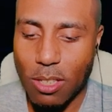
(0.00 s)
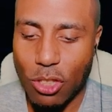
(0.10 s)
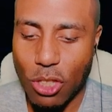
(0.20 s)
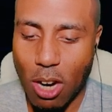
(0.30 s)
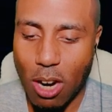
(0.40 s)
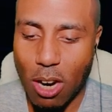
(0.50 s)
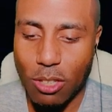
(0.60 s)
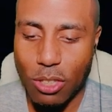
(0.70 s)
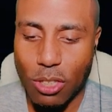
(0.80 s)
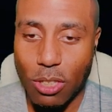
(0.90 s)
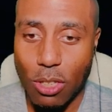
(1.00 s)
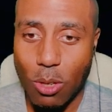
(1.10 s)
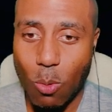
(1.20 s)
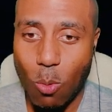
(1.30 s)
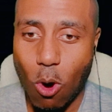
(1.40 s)
Charge
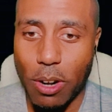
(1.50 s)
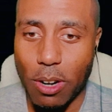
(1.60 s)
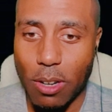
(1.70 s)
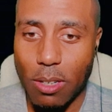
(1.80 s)
Warrior.